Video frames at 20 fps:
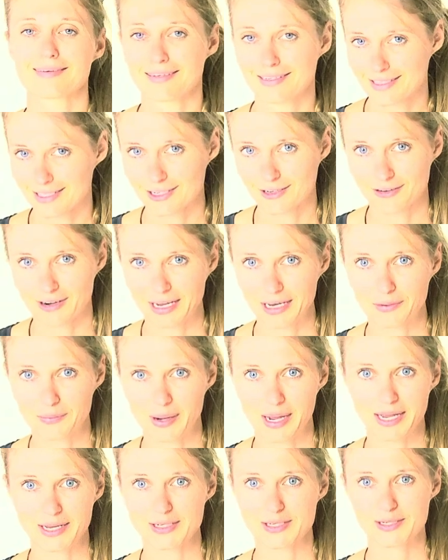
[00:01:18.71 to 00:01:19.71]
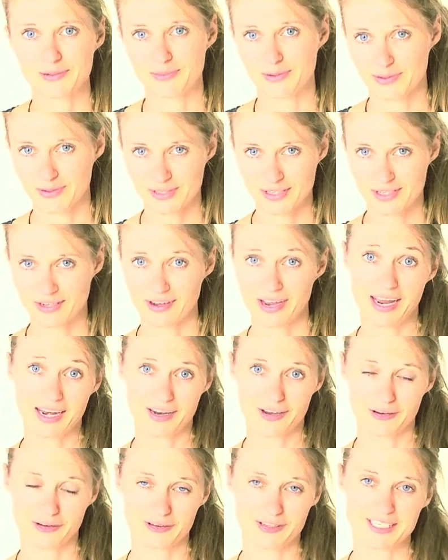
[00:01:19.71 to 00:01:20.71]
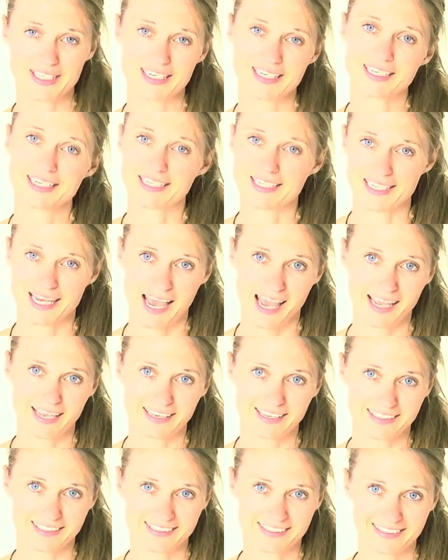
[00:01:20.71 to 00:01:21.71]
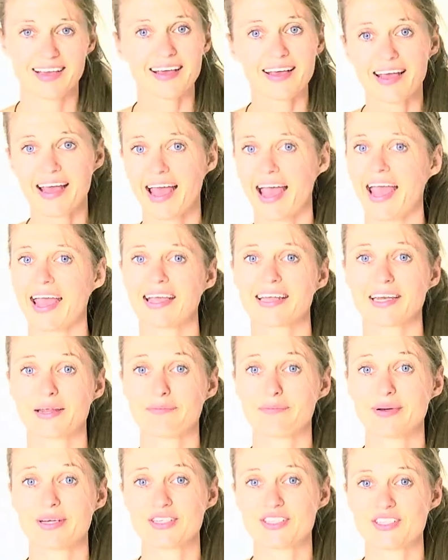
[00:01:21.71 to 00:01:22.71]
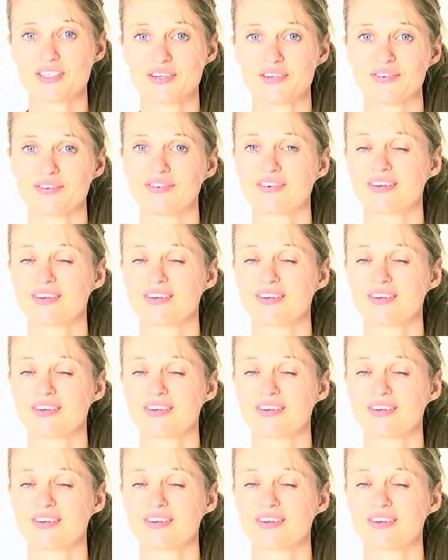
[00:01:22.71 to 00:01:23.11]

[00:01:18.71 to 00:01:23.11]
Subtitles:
it's a great way to boost your antioxidant intake. Hack number 2.